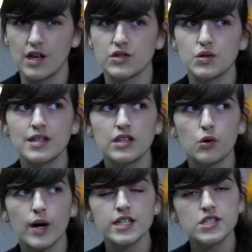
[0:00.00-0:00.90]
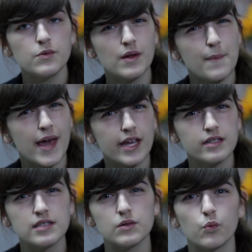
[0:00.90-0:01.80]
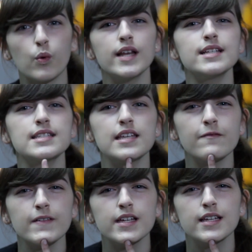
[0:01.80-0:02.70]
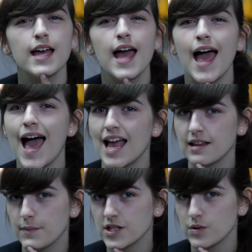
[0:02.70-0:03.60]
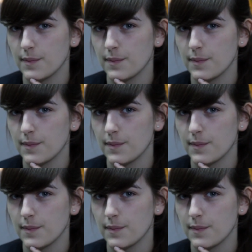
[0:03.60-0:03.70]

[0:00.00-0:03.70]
So then the question remains, what is giving elementary